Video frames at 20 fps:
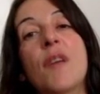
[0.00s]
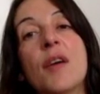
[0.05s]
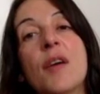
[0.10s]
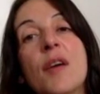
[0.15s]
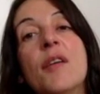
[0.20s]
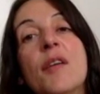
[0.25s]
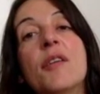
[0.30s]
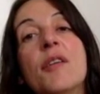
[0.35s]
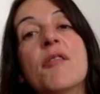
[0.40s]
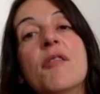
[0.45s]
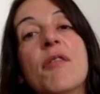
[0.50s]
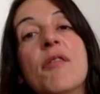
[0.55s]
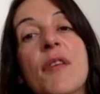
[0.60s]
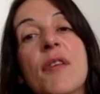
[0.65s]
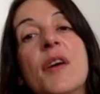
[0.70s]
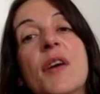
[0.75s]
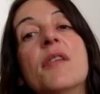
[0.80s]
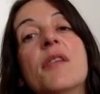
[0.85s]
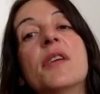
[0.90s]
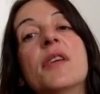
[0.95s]
very,
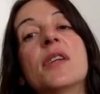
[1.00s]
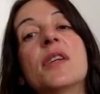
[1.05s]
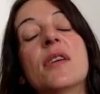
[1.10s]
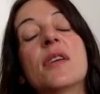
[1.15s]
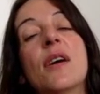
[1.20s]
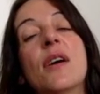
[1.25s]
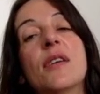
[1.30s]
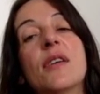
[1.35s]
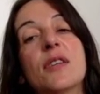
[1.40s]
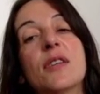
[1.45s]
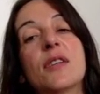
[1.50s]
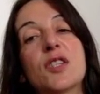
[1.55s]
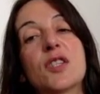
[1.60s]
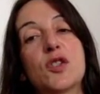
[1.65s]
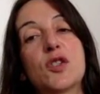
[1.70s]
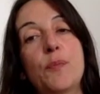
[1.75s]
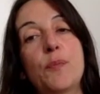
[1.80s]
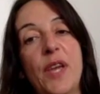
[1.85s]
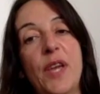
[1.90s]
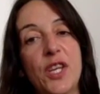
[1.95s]
very
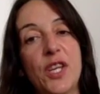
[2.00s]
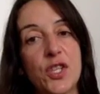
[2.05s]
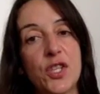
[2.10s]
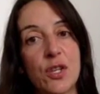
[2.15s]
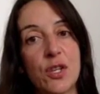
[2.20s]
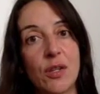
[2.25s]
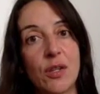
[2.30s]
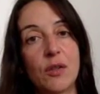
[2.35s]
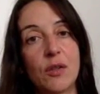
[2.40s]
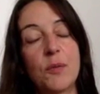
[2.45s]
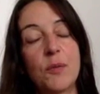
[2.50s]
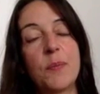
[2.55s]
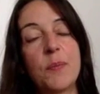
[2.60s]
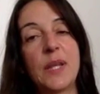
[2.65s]
special